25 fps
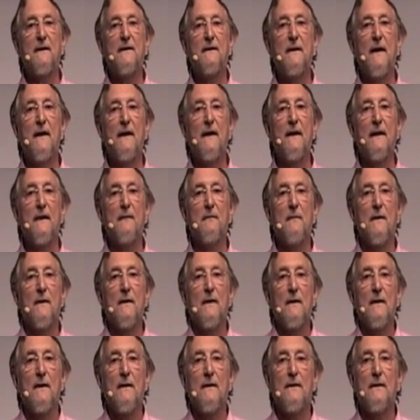game.
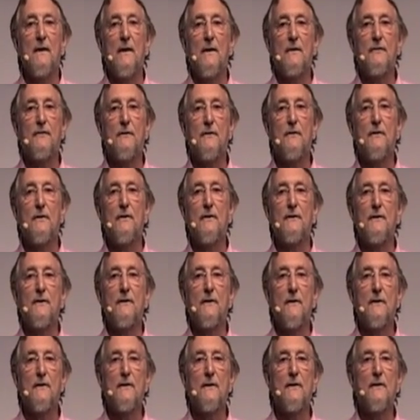The off-court
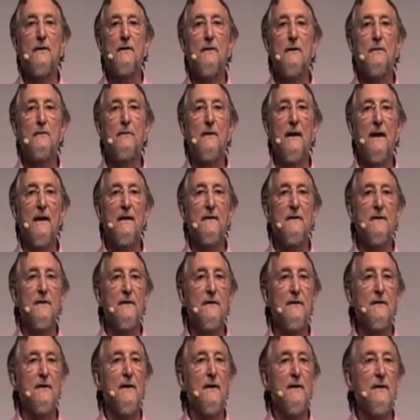and on-court
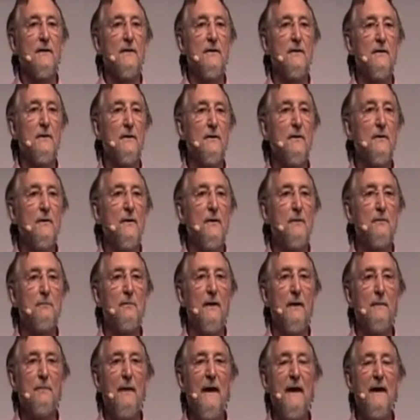practice to do with
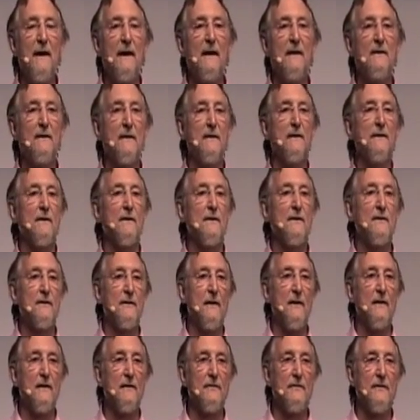preparing
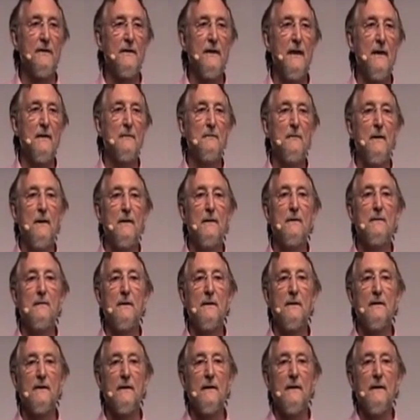yourself for that
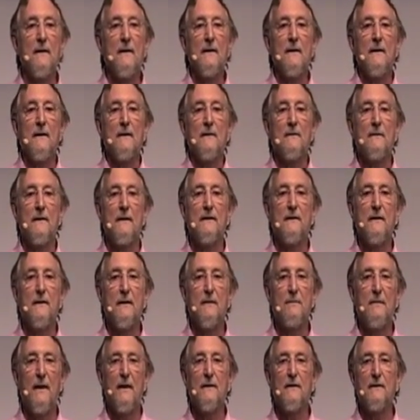moment when the
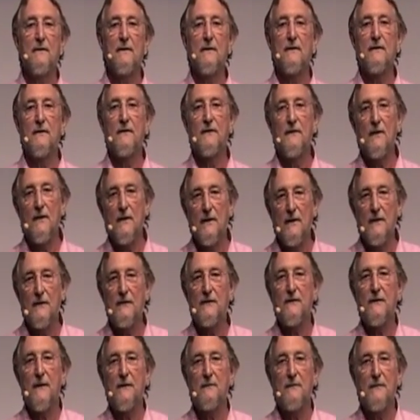opponent serves
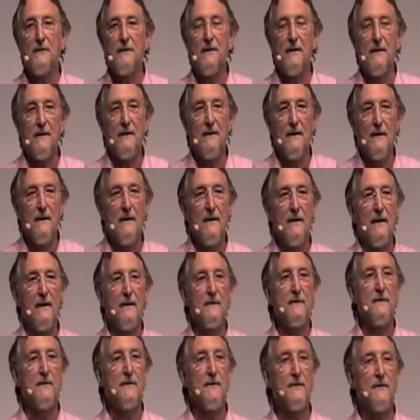something
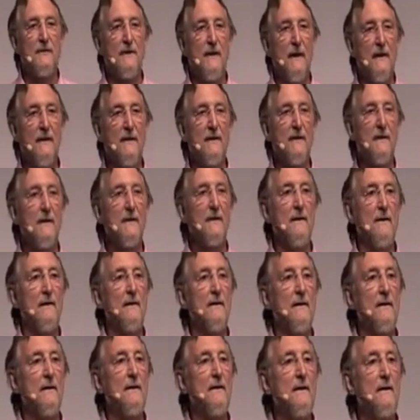and you're standing
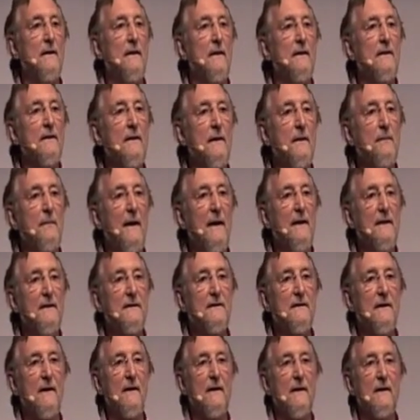on the
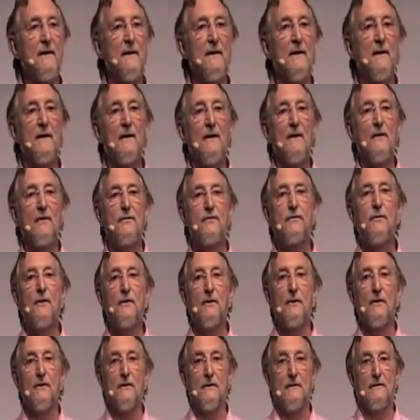baseline
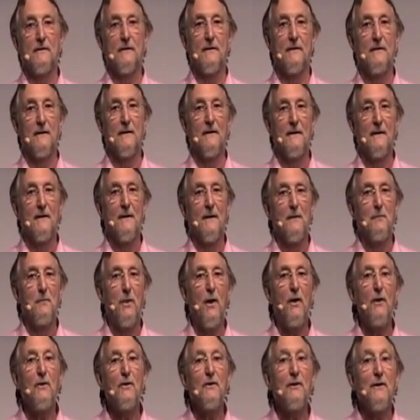full,
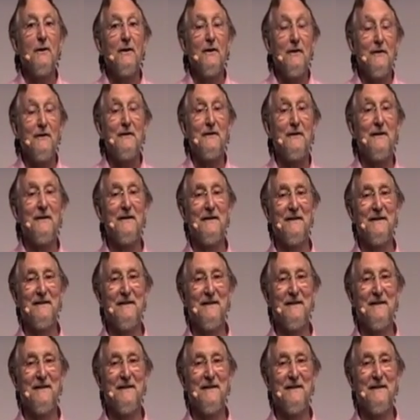poised,